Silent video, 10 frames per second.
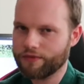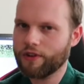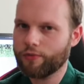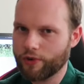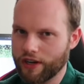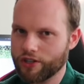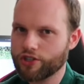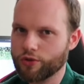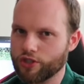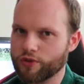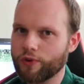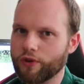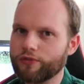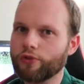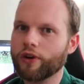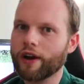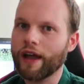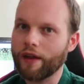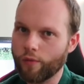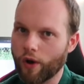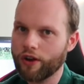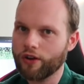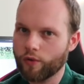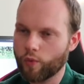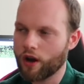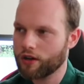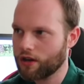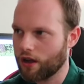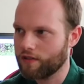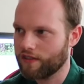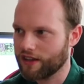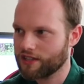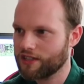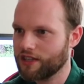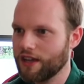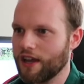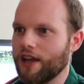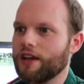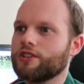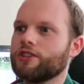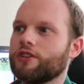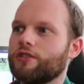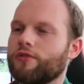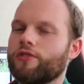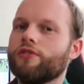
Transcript: not really suitable for a one-on-one -on -one contest. So